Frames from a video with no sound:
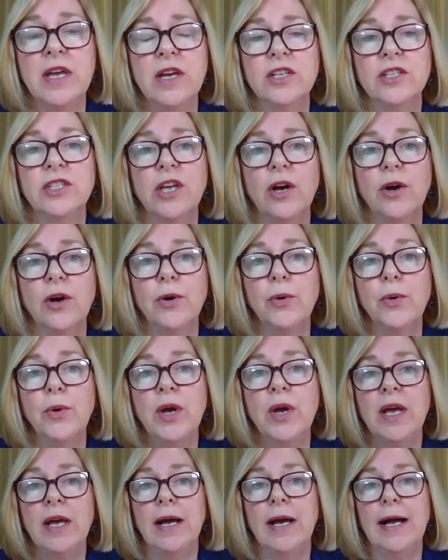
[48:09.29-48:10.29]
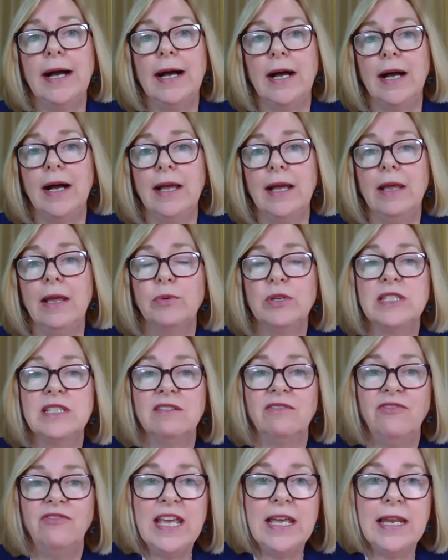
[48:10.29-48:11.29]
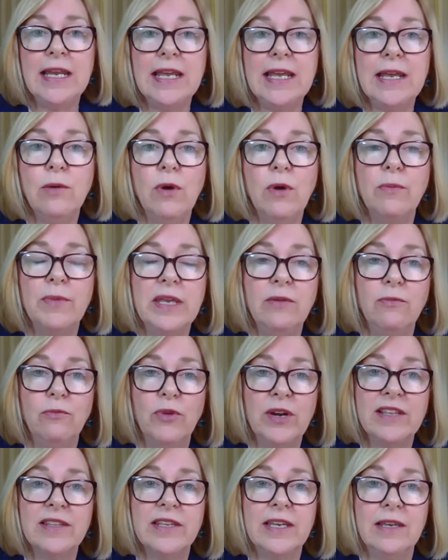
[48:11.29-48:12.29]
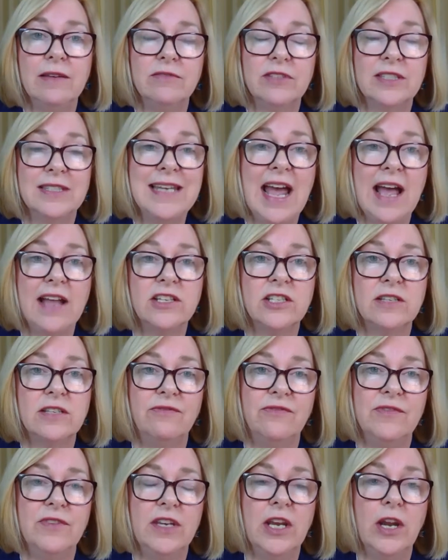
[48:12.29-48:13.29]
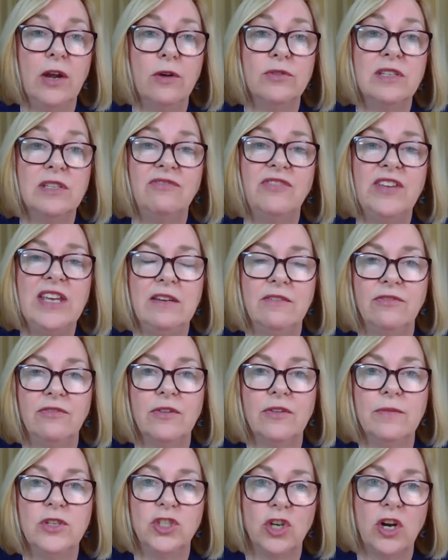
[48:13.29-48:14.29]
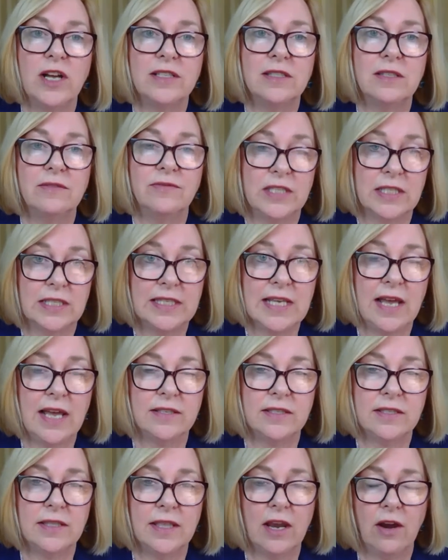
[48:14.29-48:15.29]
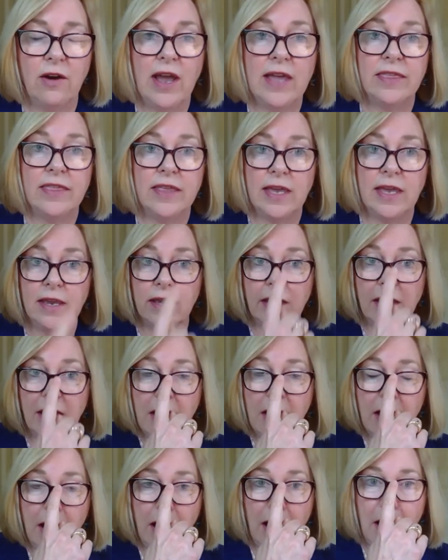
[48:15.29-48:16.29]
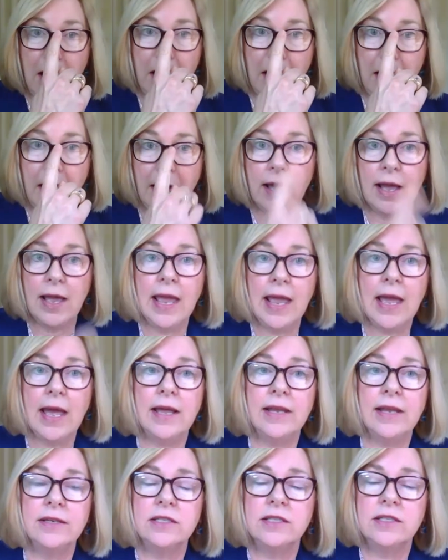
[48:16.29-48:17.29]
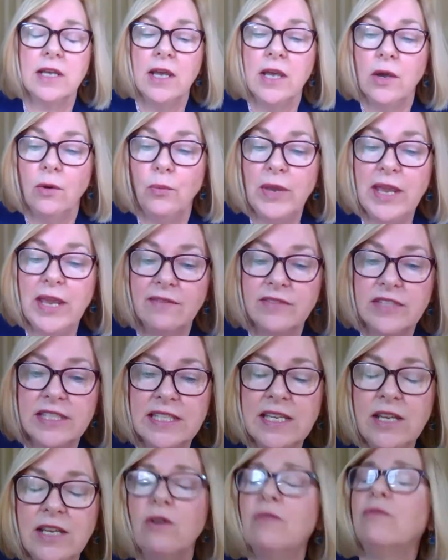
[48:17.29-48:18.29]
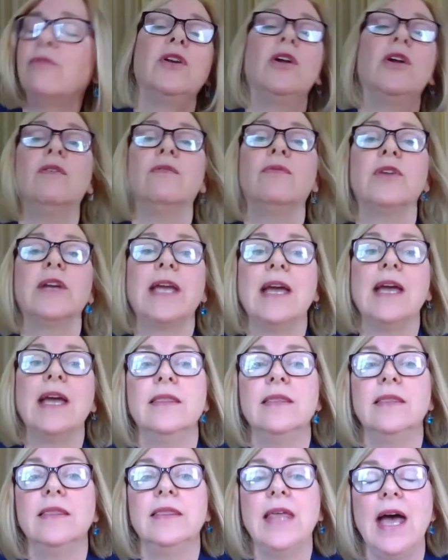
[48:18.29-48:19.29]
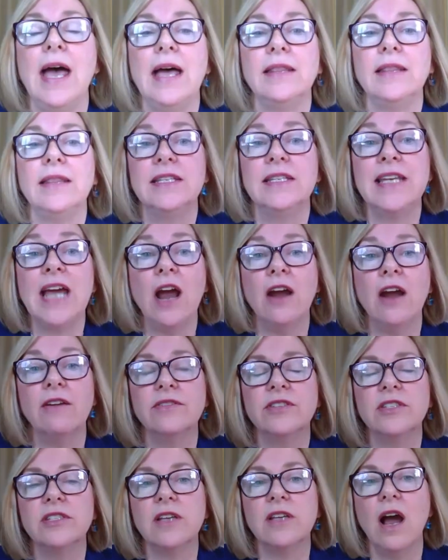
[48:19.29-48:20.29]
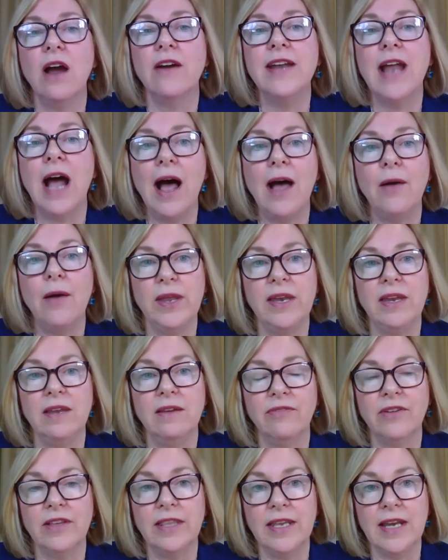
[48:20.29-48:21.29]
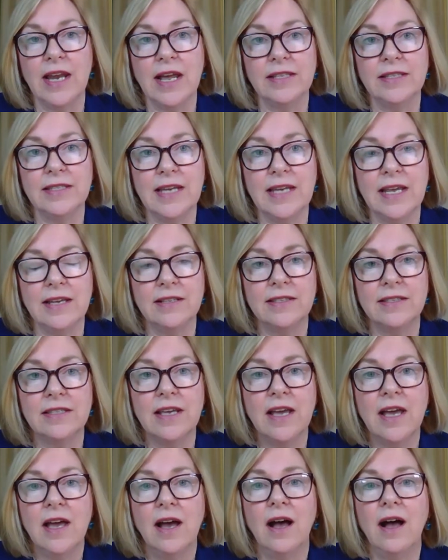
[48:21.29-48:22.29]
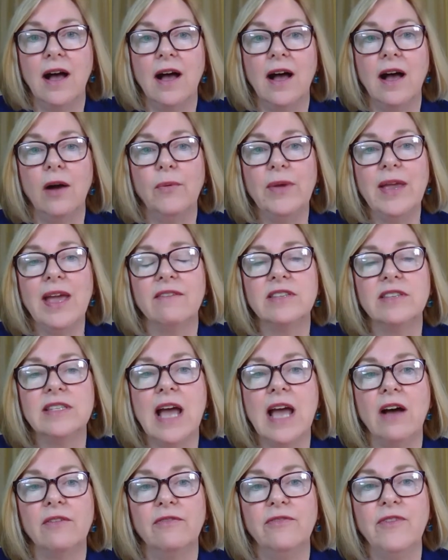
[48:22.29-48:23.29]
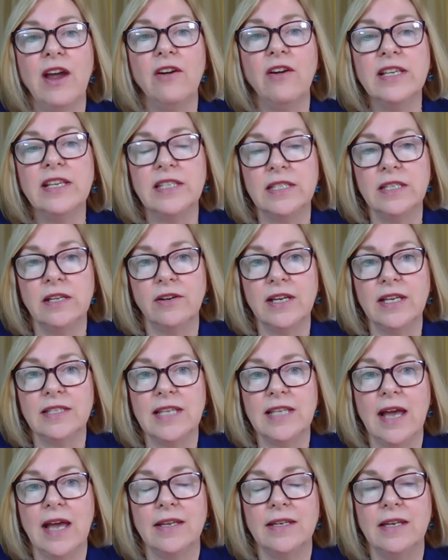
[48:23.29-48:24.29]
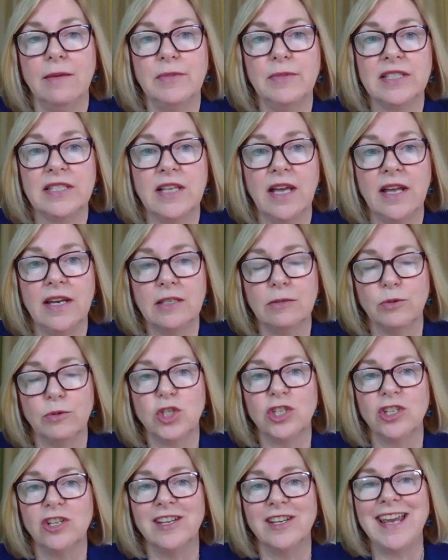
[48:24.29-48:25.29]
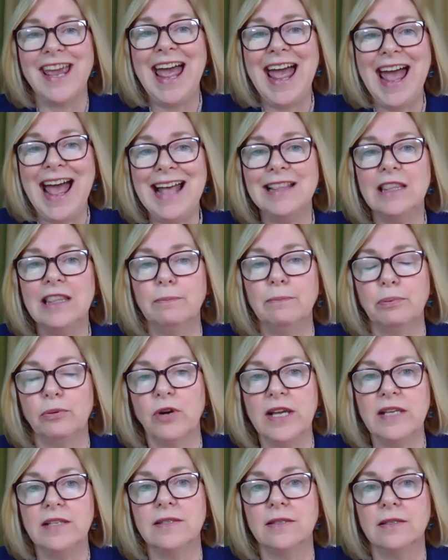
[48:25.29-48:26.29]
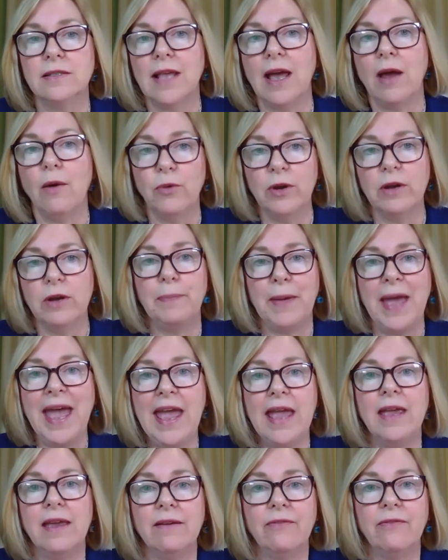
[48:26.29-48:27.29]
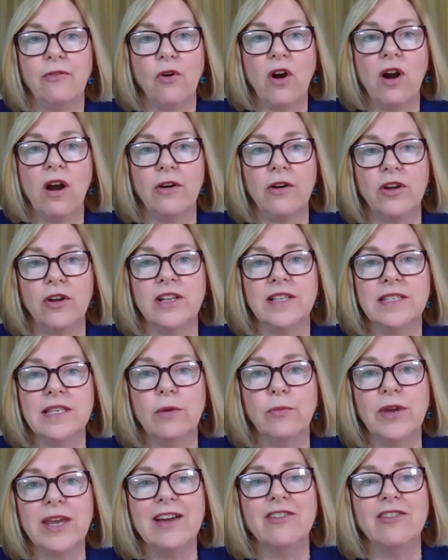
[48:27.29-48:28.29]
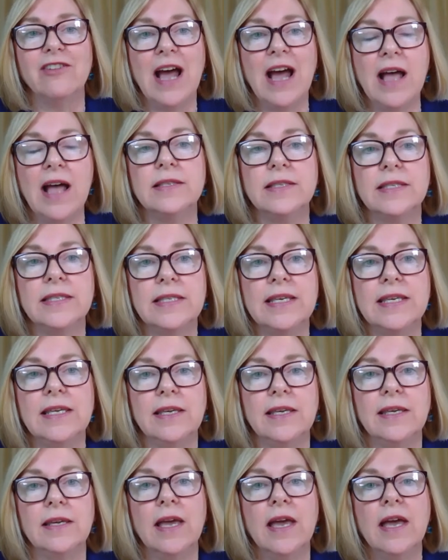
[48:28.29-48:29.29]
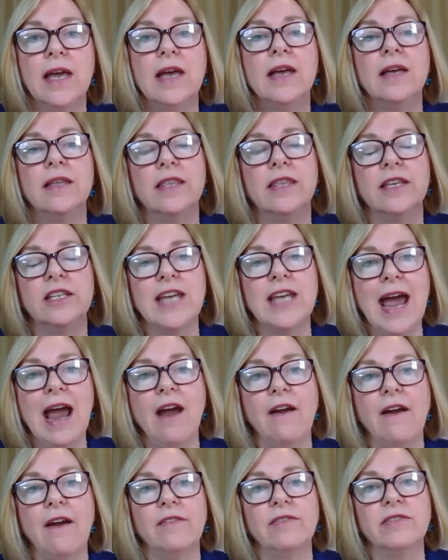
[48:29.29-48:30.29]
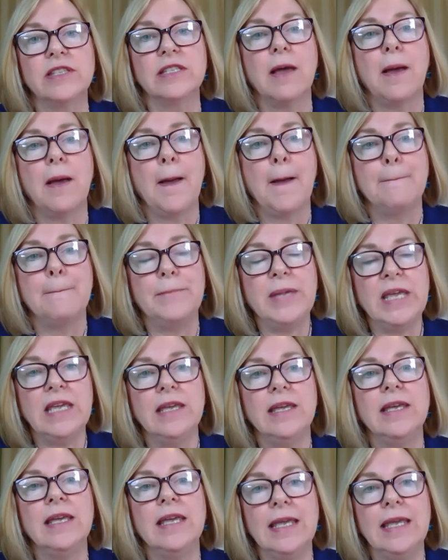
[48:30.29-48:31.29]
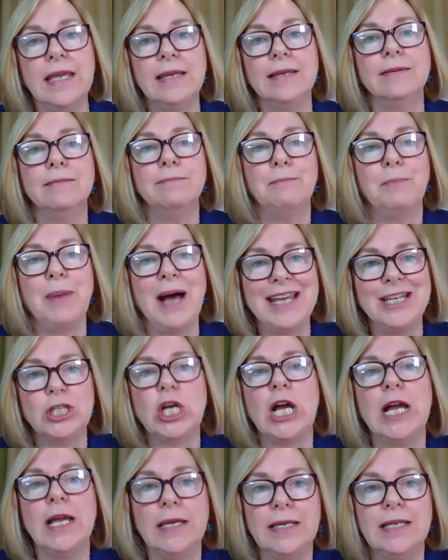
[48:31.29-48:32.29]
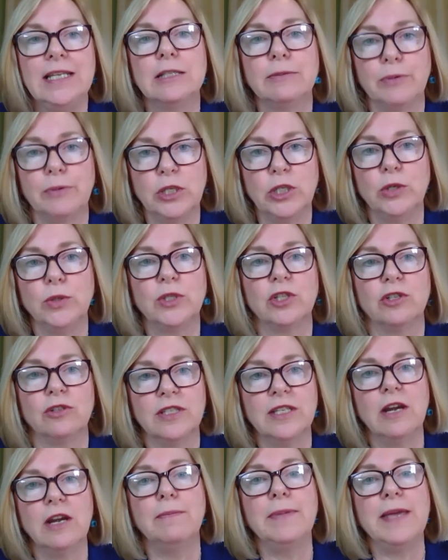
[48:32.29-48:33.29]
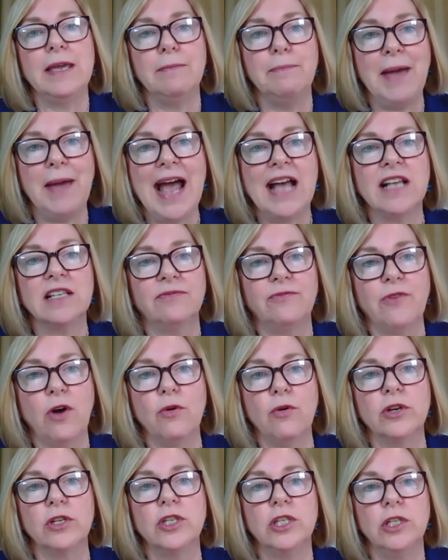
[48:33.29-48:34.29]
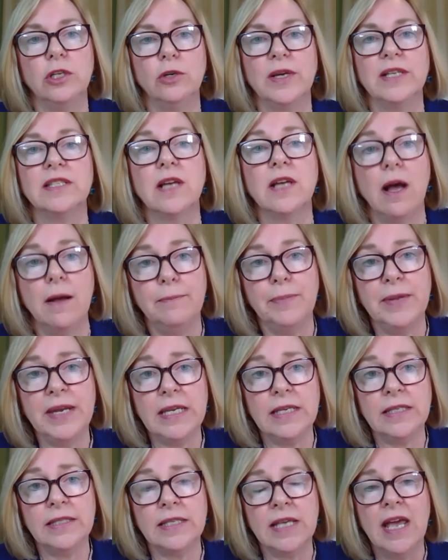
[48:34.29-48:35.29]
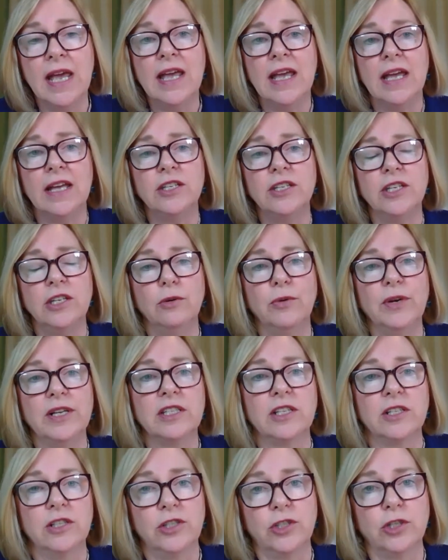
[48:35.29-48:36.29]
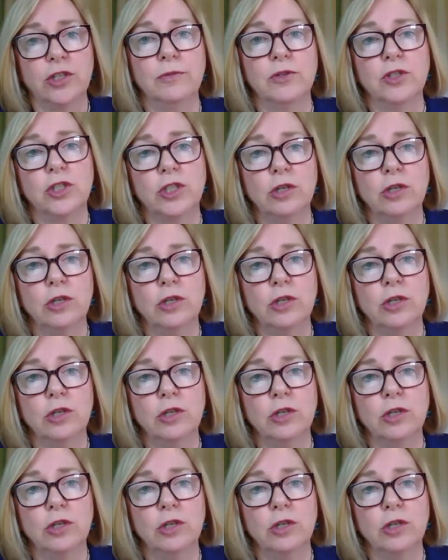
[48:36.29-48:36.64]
So uh, it was defeating when we really snatched, you know, defeat from the jaws of success there, I think. Uh, and we have seen over and over again that the tariffs are not winning for the United States. Uh, we have now very serious academic studies which look at the prices that we're paying for our goods, and we are not seeing the tariffs being eaten by Chinese producers. They're being passed forward to US companies and to US consumers.